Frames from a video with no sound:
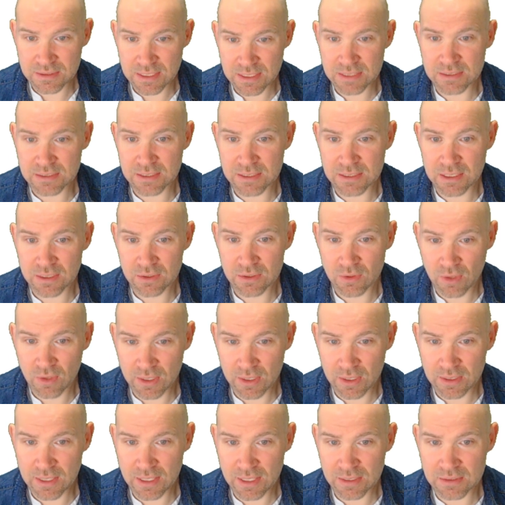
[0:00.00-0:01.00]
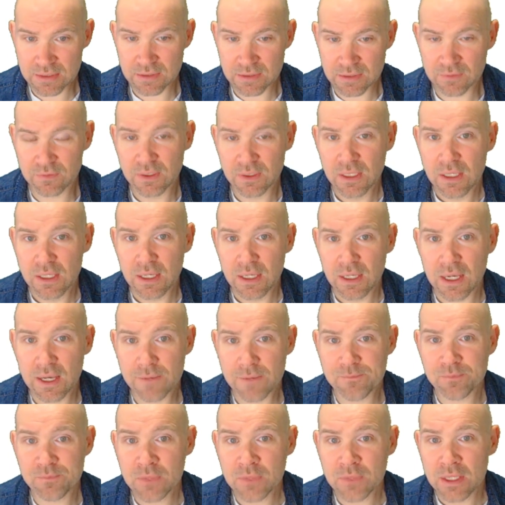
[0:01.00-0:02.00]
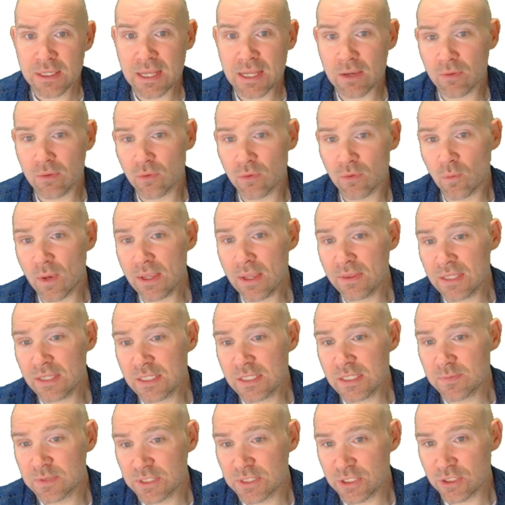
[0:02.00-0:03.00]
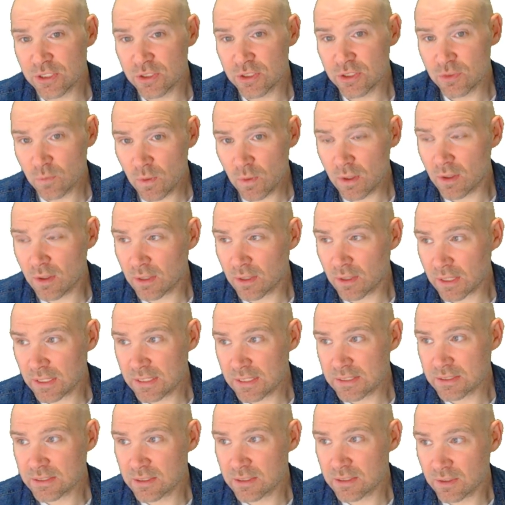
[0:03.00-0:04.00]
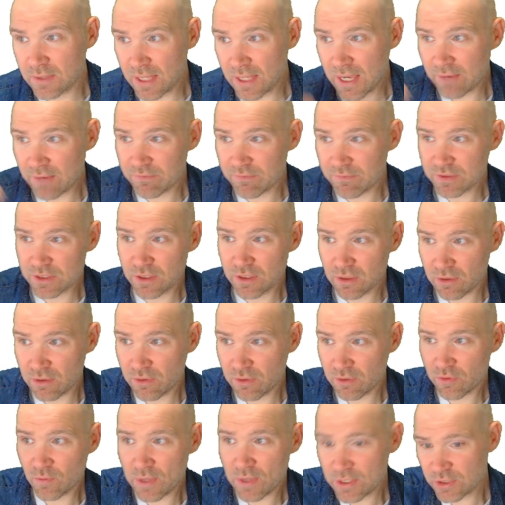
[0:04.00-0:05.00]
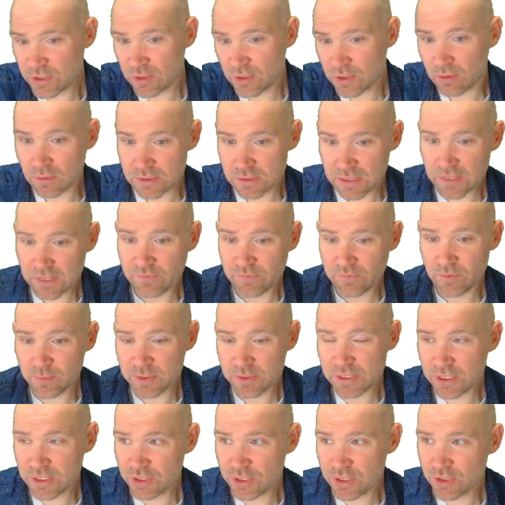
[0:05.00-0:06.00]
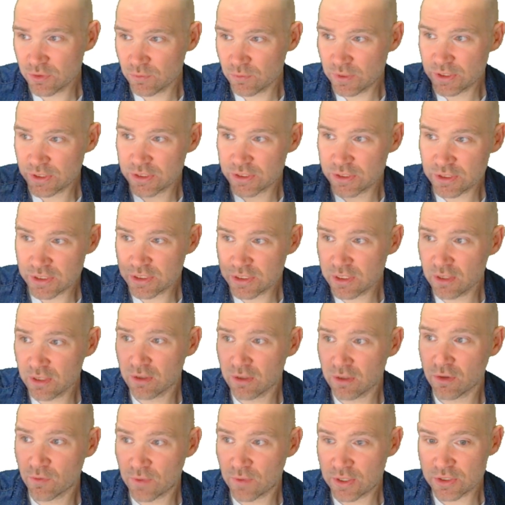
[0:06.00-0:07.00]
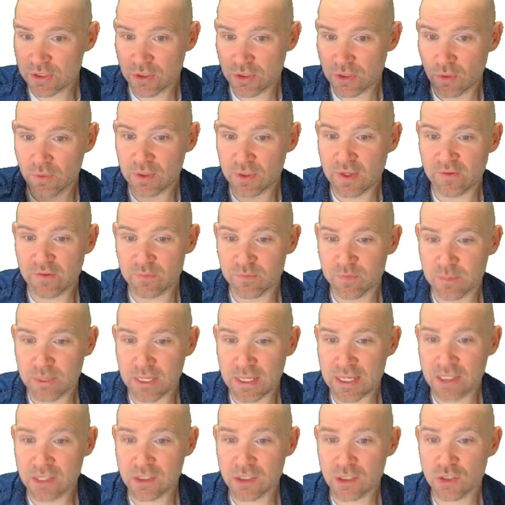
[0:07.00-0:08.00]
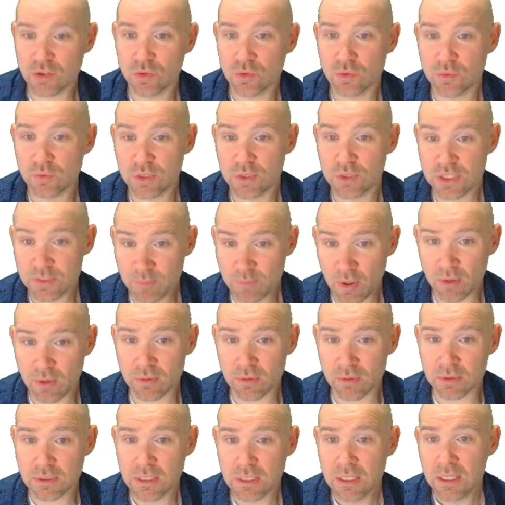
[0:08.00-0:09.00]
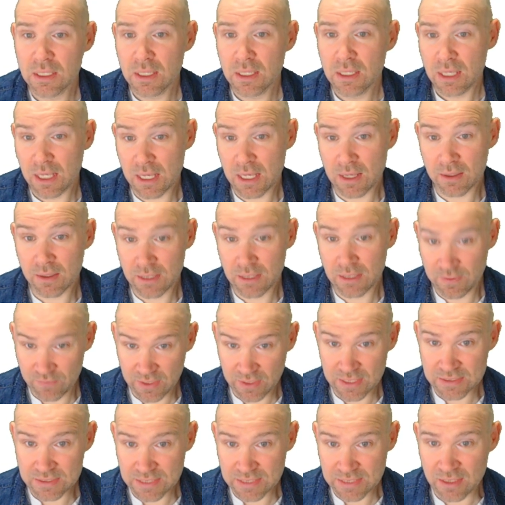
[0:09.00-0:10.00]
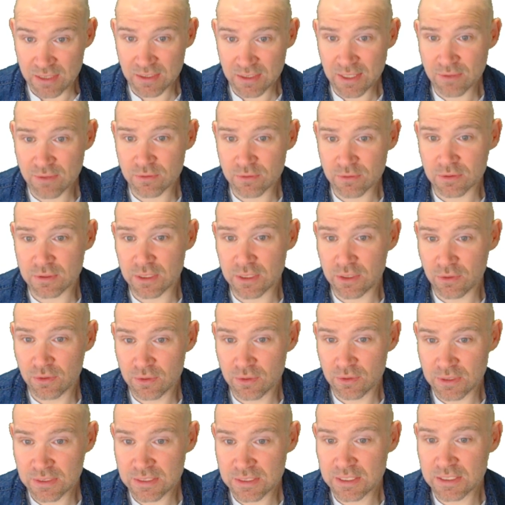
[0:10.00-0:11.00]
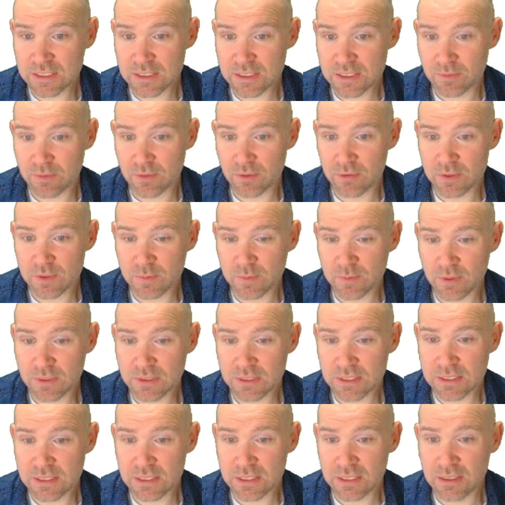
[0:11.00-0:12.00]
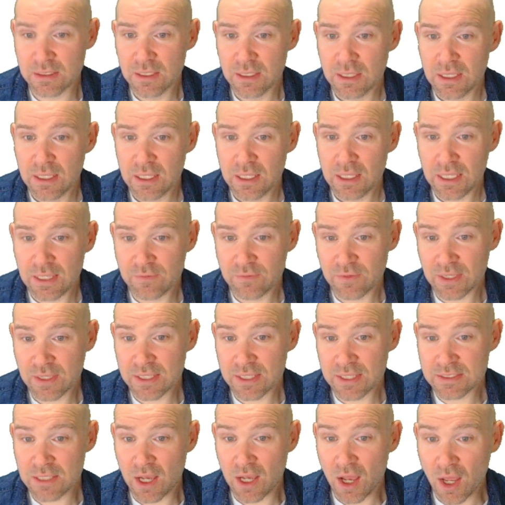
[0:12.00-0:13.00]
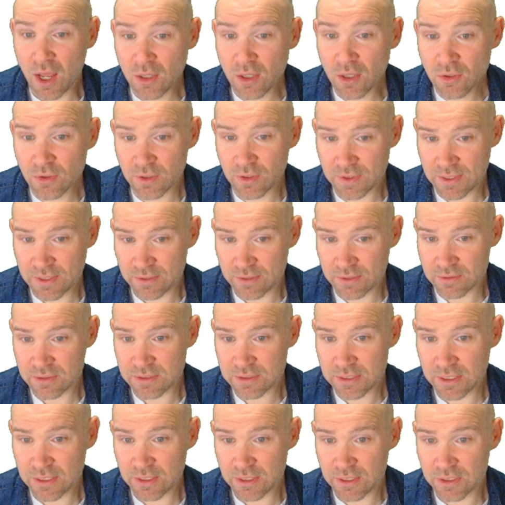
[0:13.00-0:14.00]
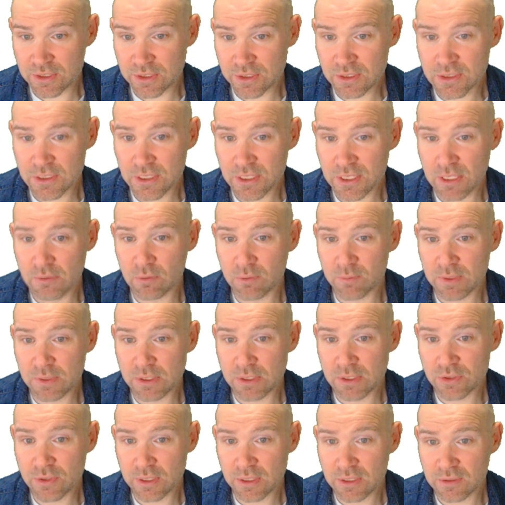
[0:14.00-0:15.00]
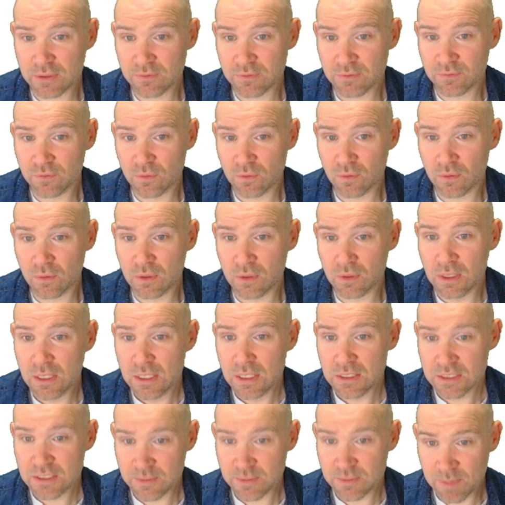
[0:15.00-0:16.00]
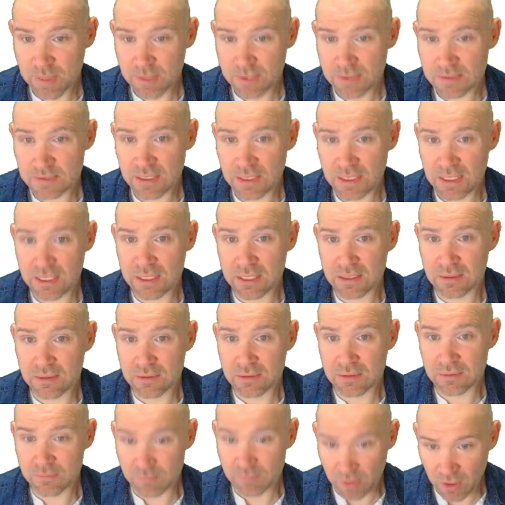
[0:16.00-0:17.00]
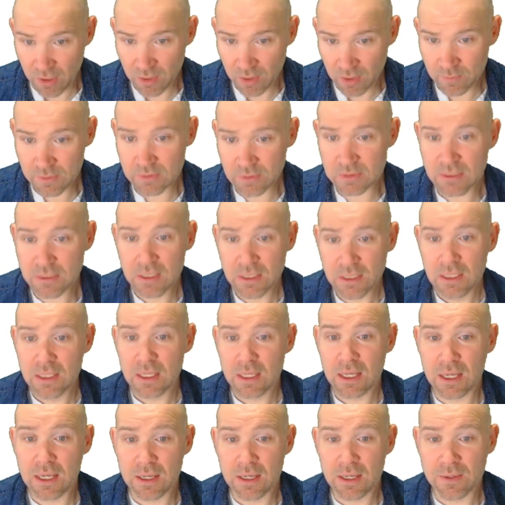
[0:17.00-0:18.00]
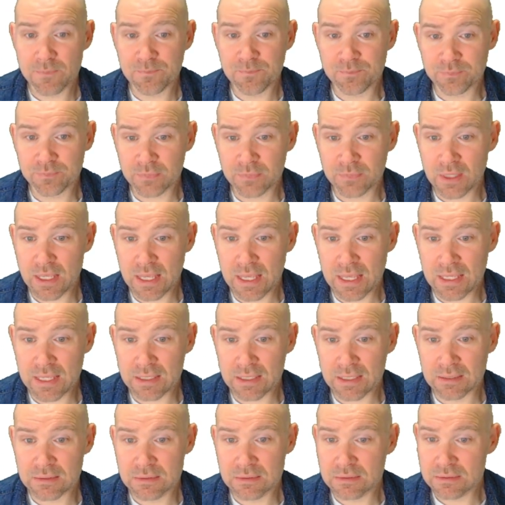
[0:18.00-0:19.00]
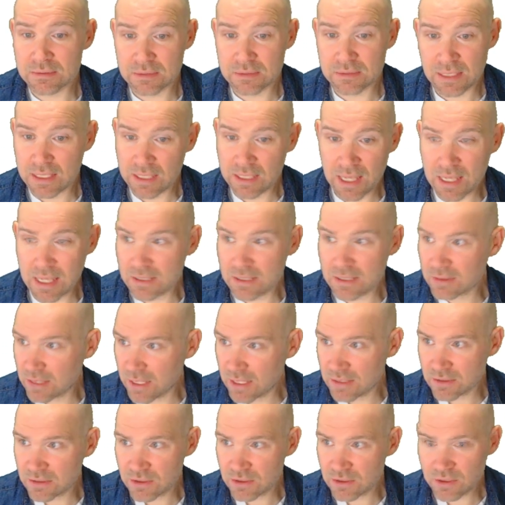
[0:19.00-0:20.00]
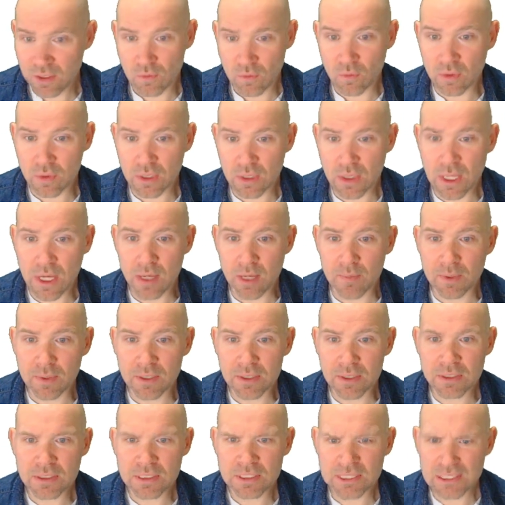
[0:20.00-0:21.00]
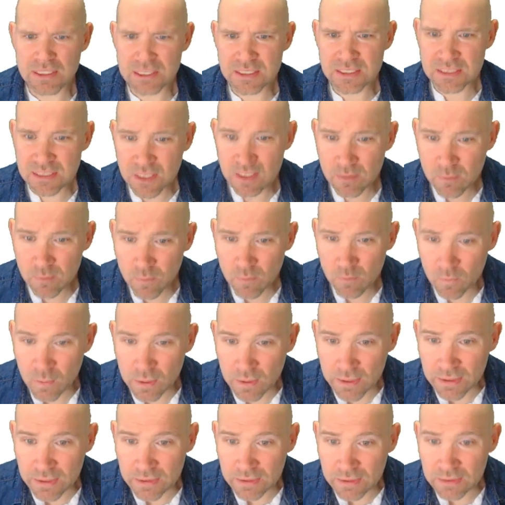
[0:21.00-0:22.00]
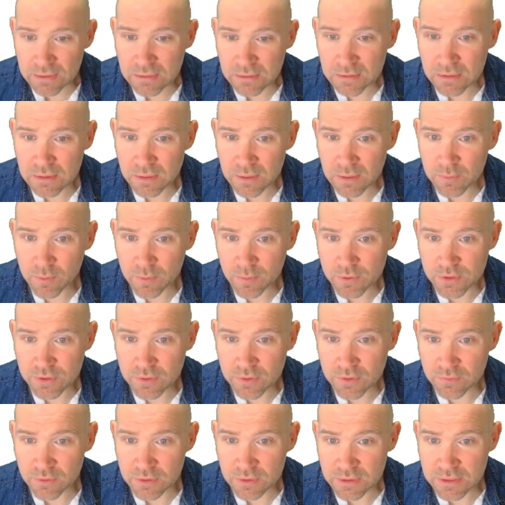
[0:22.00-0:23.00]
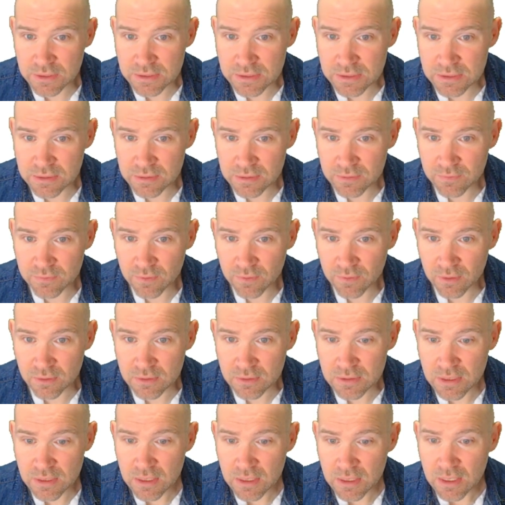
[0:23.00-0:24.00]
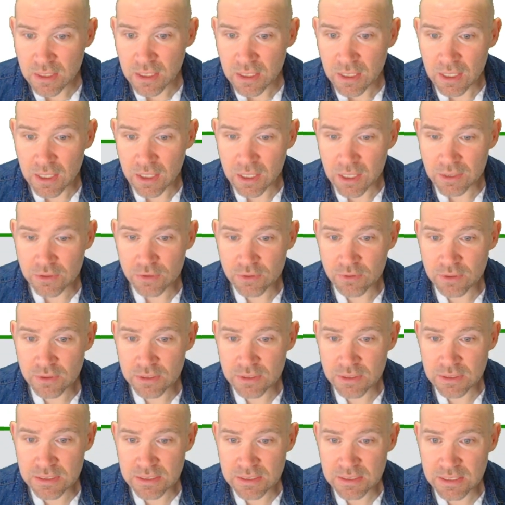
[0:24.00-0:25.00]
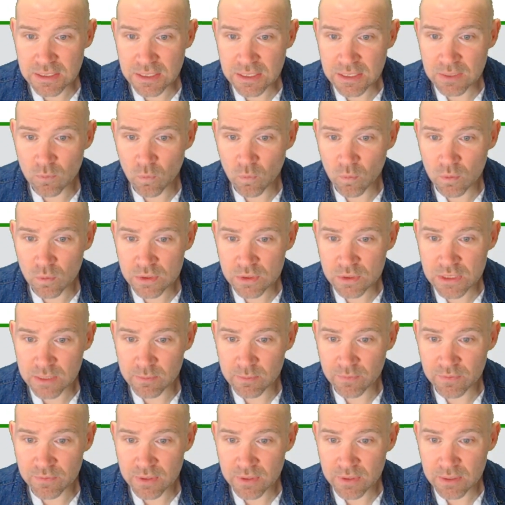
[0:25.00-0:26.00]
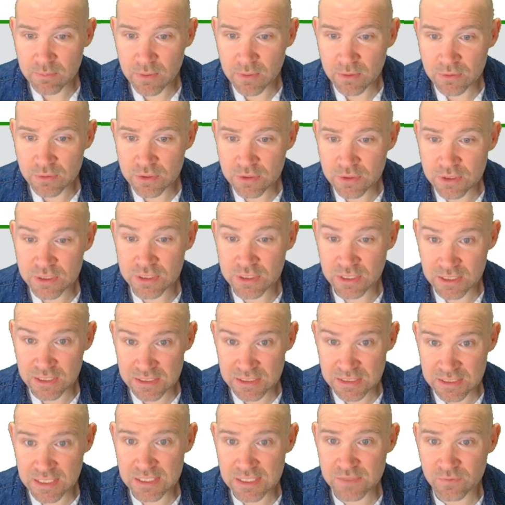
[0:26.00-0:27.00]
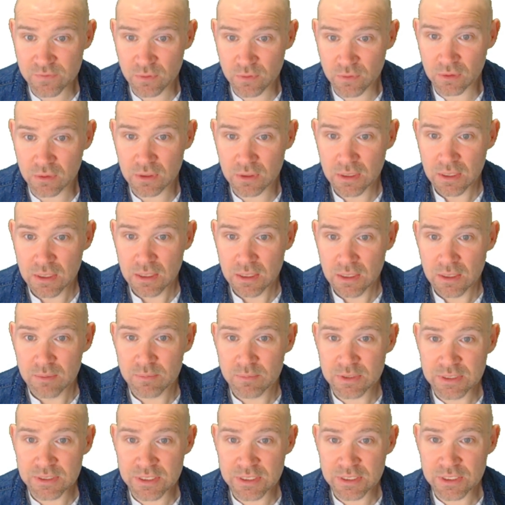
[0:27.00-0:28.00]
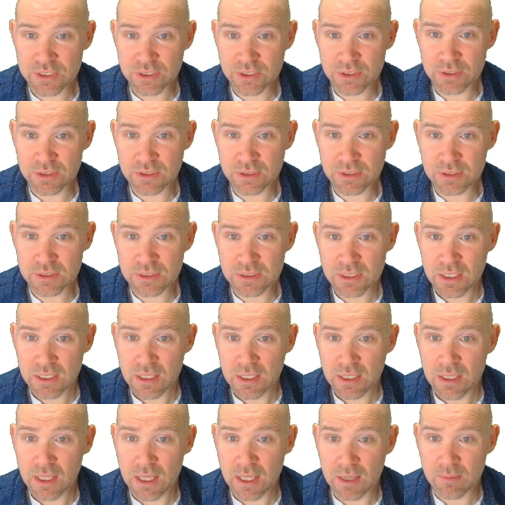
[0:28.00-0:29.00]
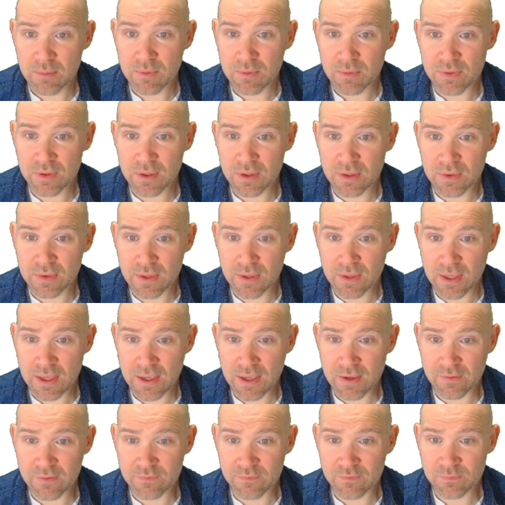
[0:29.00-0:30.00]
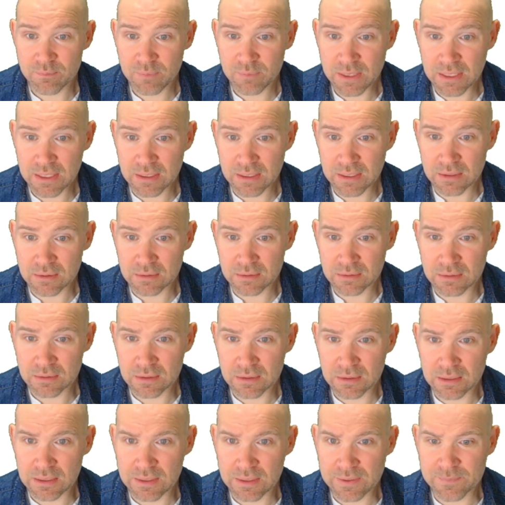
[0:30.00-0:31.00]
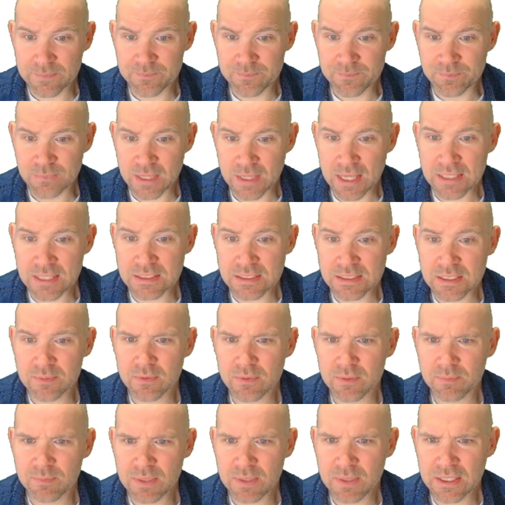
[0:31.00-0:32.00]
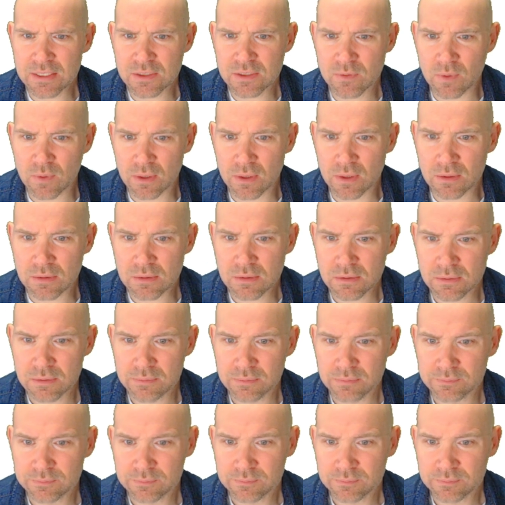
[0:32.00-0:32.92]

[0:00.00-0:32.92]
testing ne- negative. Um, now, the way these petitions work is that they have certain thresholds. If a petition reaches a certain threshold, the government has to respond. Uh, if it gets 10,000, and you can see some of the responses here. If it gets 100,000 signatures, it will be triggered for debate in Parliament um, and, and, and so on up. And somewhere, here, I probably should have looked at this in advance, uh, you can see some of the most successful petitions um, that there have been. Um, and some of the biggest ones,